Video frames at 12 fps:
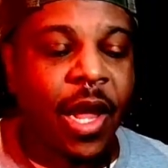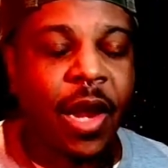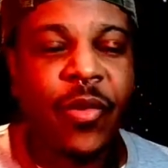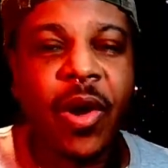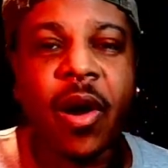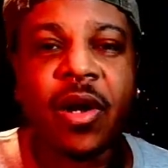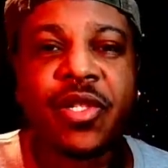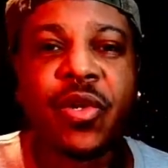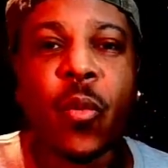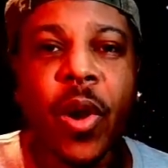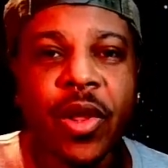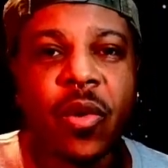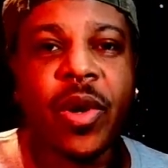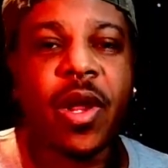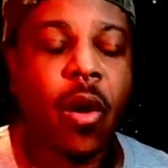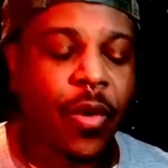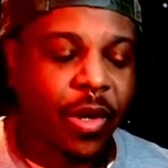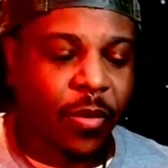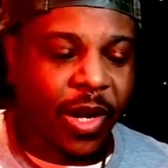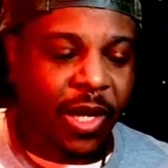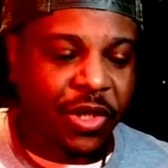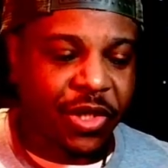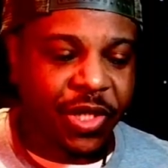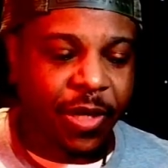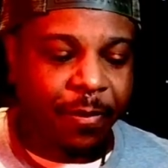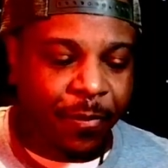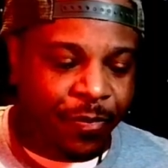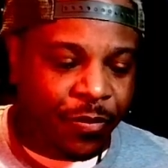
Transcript: in regards to where you want to go in your relationship.